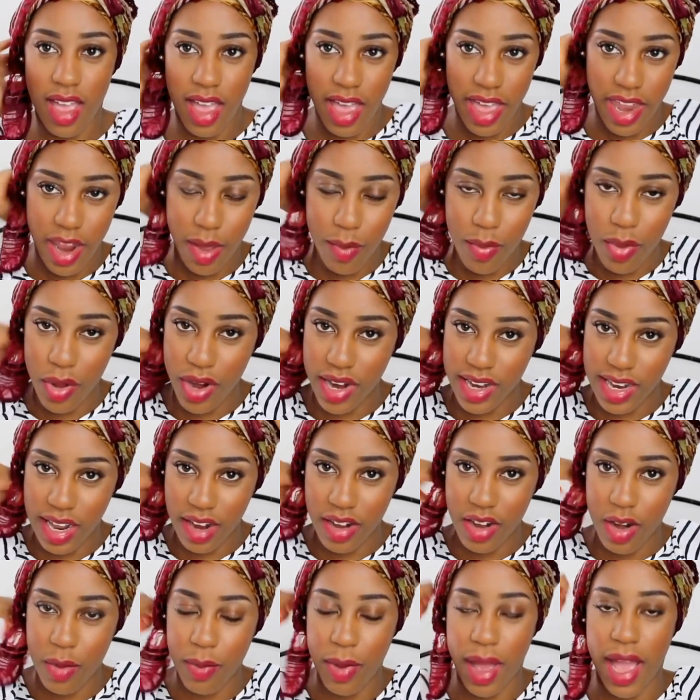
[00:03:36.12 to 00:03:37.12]
and then put it
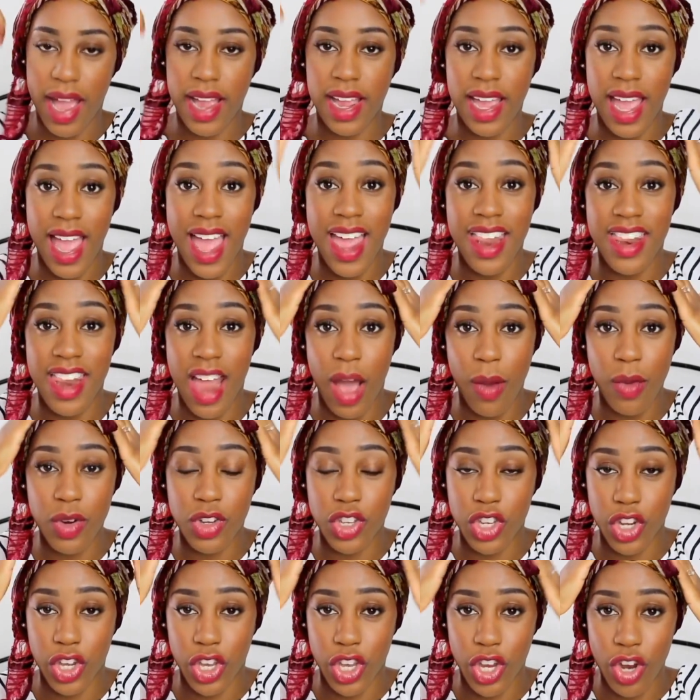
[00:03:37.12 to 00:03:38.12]
down at the back, and that
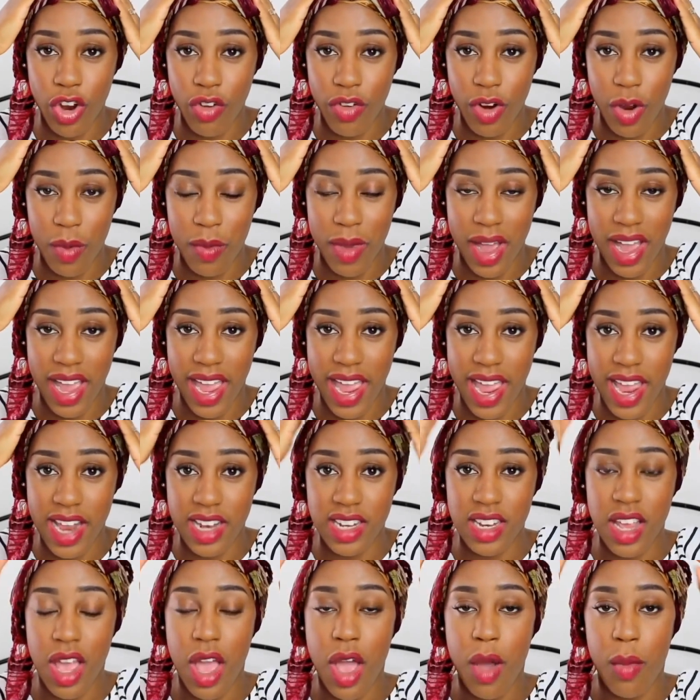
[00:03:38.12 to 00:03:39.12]
would secure it on my
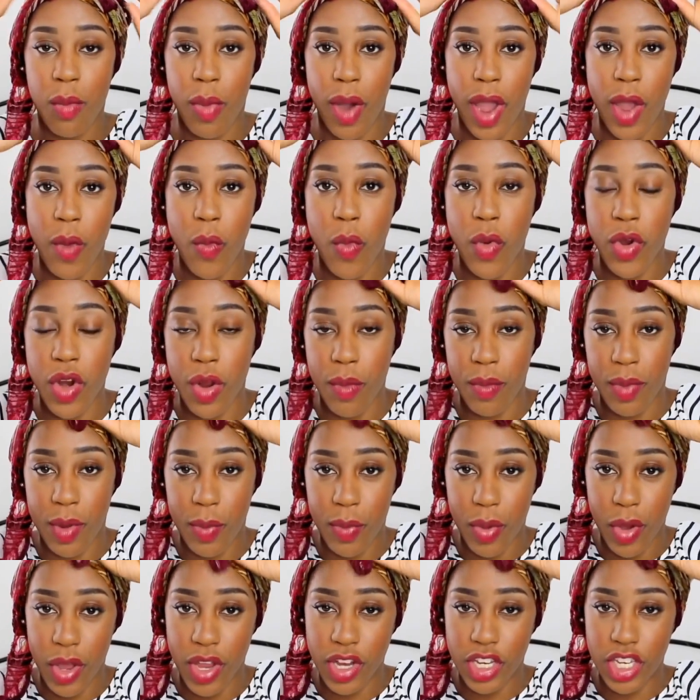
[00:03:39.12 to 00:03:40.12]
head but it wouldn't be
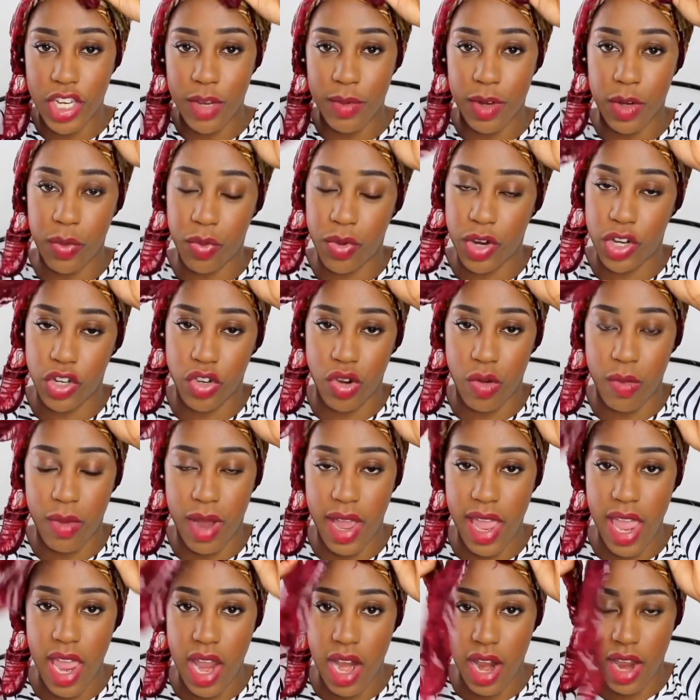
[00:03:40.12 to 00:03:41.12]
putting too much pressure on
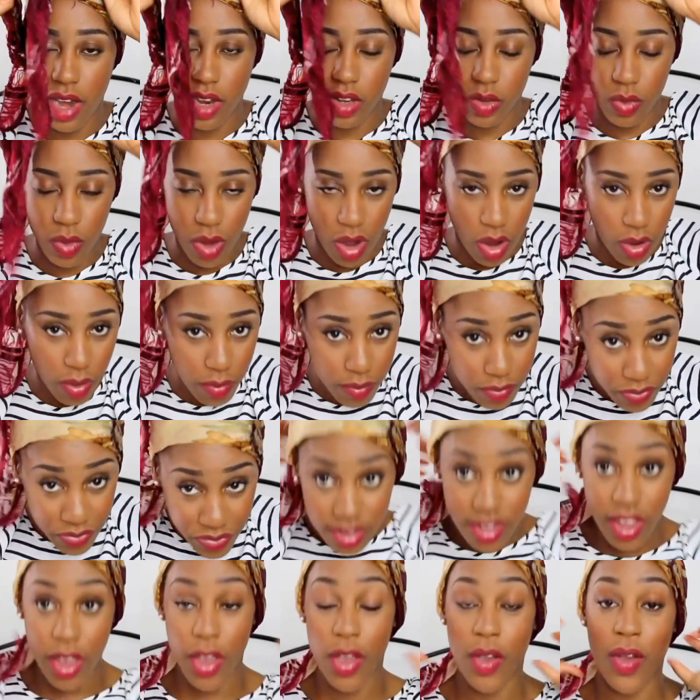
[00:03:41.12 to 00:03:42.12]
my hairline as well.
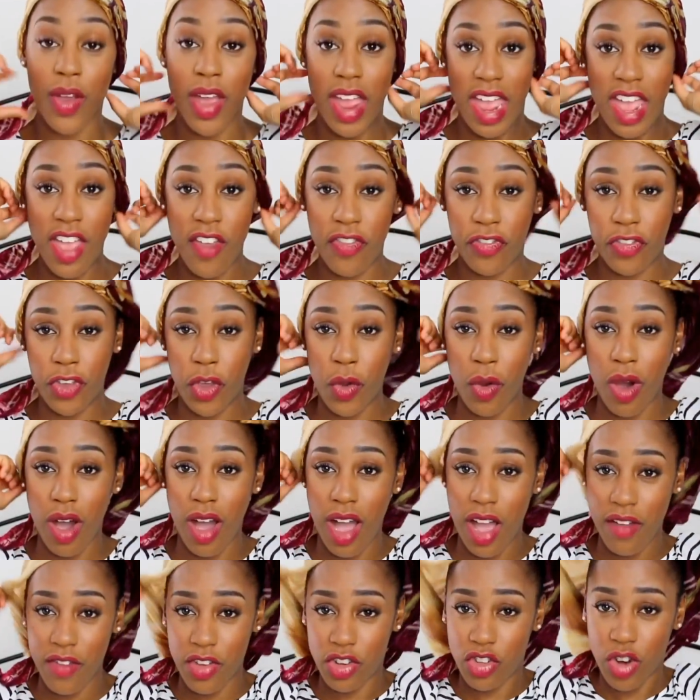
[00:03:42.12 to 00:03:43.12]
So if you
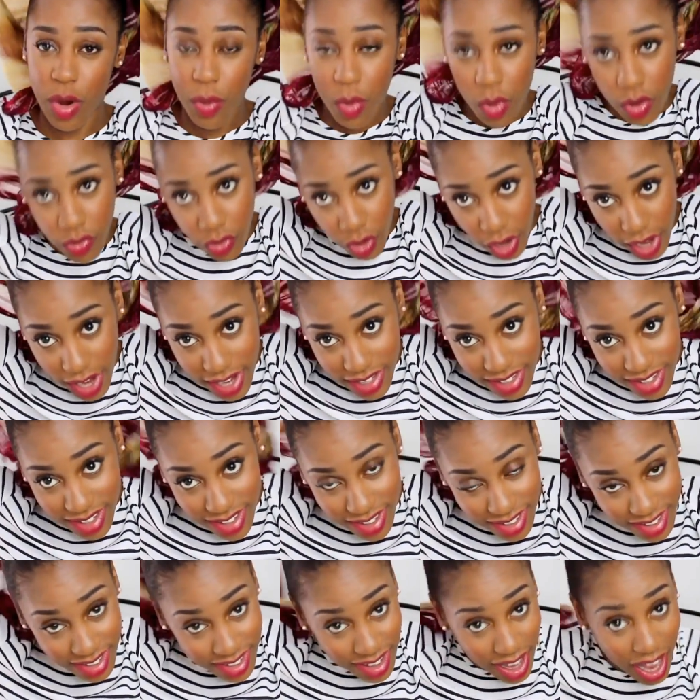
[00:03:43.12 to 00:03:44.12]
are having trouble with your
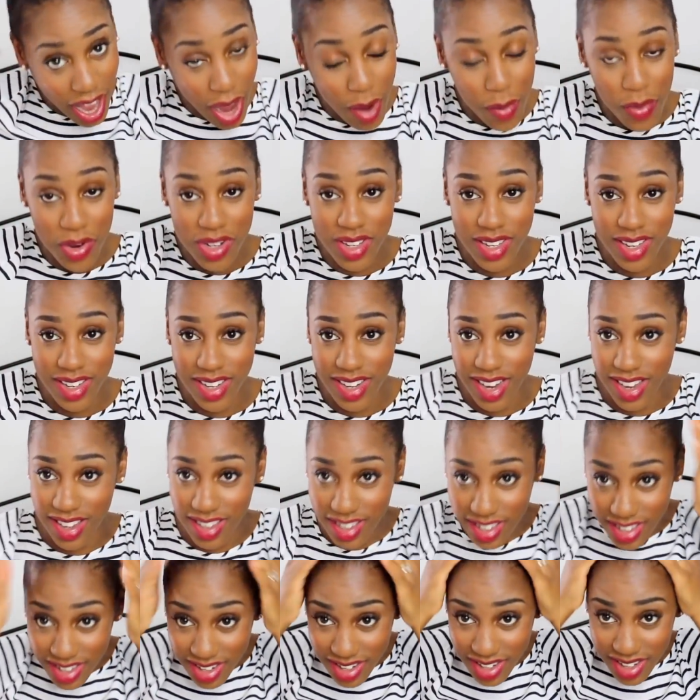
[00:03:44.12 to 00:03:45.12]
edges, I would
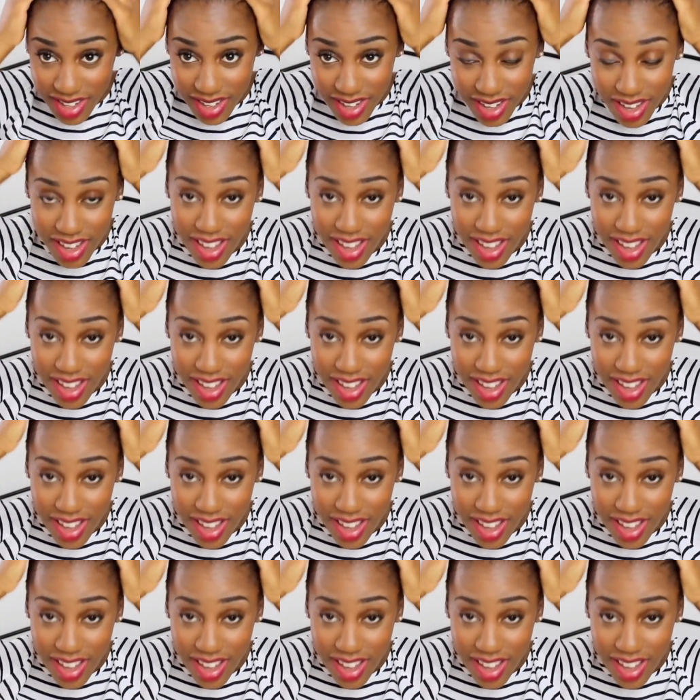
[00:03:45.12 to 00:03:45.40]
suggest